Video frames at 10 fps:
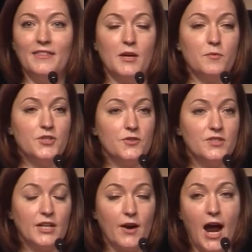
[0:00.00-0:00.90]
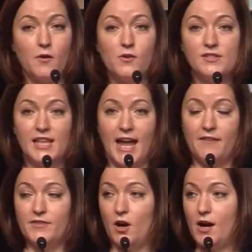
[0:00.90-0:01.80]
they reduce their hours, they
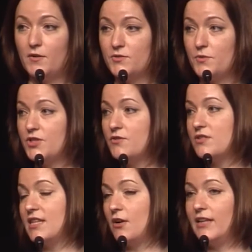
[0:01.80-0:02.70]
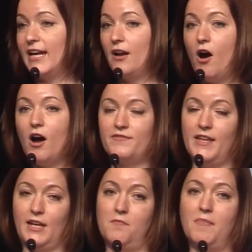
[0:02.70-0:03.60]
have their hours reduced, they're laid off,
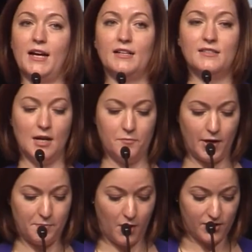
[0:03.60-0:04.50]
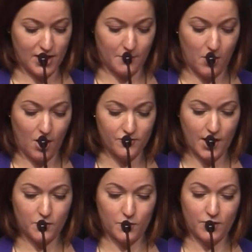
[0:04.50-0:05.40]
they come back as temporary part-time
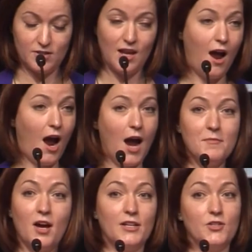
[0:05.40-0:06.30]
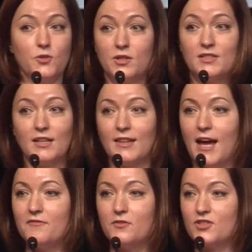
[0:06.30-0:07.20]
contract workers. I'm not endorsing
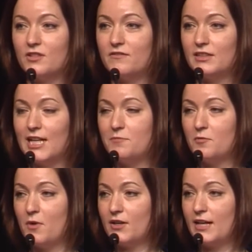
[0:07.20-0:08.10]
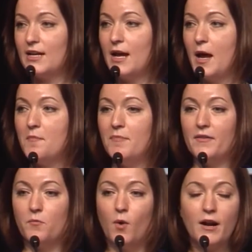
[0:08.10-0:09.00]
that version of the labor market,
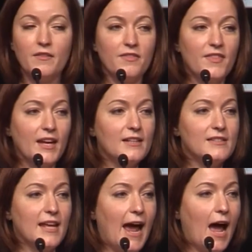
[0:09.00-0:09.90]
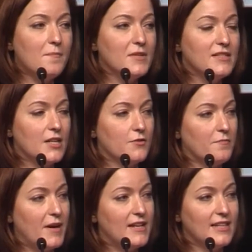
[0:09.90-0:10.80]
but one of the things that happens under a
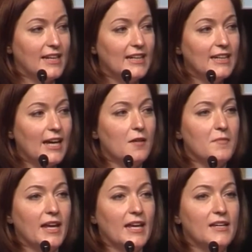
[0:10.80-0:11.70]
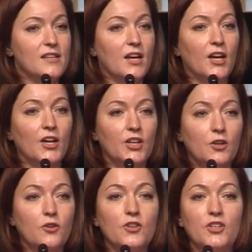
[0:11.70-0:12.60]
basic income is
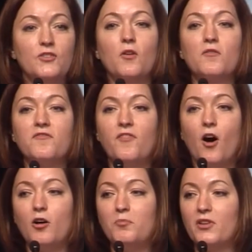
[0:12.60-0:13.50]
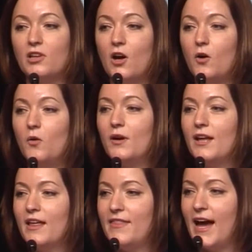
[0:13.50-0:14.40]
you don't fall below
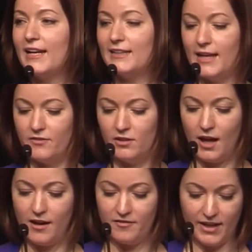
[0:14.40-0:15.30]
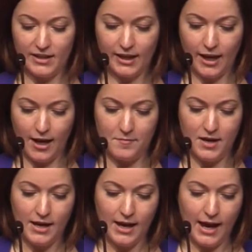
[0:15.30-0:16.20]
that level of income
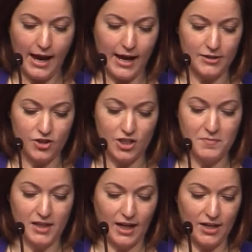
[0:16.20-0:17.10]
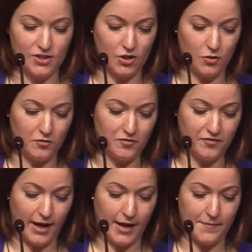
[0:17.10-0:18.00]
just because you've
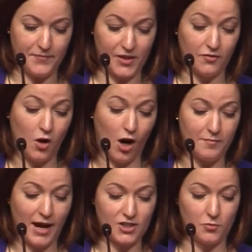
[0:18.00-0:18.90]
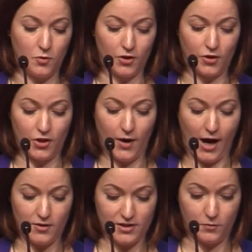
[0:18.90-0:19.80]
gone back to work or your
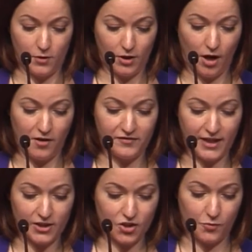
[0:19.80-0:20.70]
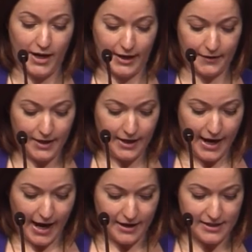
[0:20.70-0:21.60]
hours of work are fluctuating.
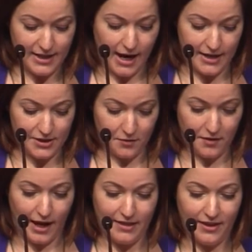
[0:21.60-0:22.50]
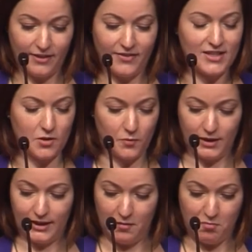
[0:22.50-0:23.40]
And I think that that's a
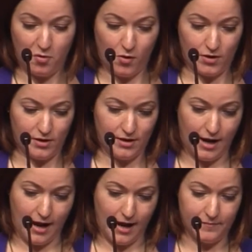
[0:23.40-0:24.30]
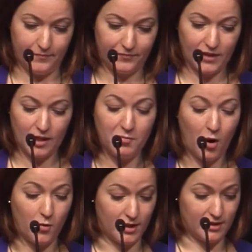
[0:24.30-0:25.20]
really important
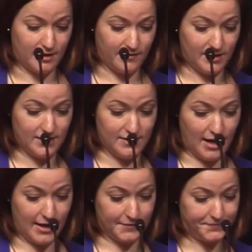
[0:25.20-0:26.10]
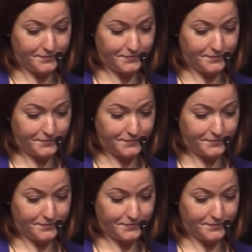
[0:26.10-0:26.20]
component of the design.